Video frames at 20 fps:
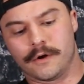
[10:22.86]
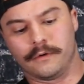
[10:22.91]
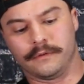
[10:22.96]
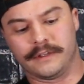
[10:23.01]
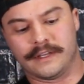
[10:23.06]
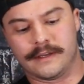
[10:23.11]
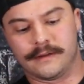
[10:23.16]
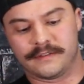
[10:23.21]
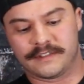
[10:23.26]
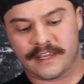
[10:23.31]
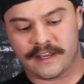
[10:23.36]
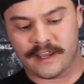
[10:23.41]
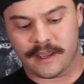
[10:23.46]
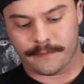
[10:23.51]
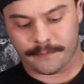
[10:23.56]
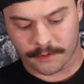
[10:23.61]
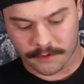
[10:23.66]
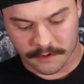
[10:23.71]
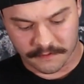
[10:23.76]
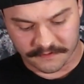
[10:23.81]
only. It's
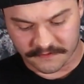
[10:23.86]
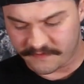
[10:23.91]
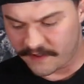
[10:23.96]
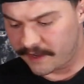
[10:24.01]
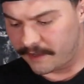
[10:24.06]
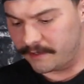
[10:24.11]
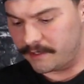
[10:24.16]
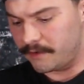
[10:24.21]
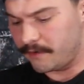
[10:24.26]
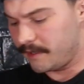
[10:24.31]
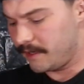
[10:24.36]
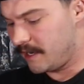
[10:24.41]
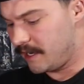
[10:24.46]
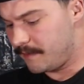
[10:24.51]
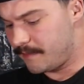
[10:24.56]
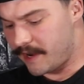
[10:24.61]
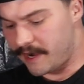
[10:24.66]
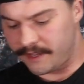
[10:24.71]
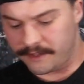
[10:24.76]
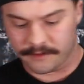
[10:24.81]
idiot proof. If I can do it,
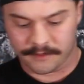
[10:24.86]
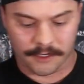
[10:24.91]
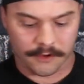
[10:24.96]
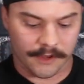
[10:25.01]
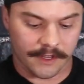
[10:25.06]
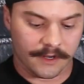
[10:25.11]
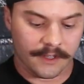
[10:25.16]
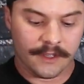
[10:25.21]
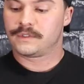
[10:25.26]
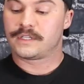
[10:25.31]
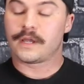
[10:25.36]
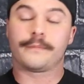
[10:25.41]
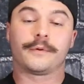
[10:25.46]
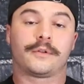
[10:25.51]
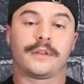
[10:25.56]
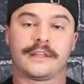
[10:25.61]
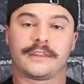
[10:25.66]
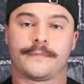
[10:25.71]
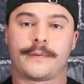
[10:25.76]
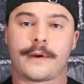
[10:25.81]
anybody can do it. Double
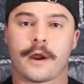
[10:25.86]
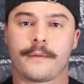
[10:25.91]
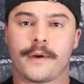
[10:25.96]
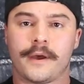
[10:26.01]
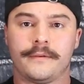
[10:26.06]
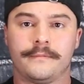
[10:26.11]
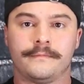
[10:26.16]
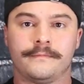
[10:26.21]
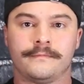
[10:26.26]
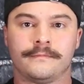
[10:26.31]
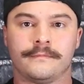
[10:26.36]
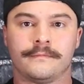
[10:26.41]
click the power button.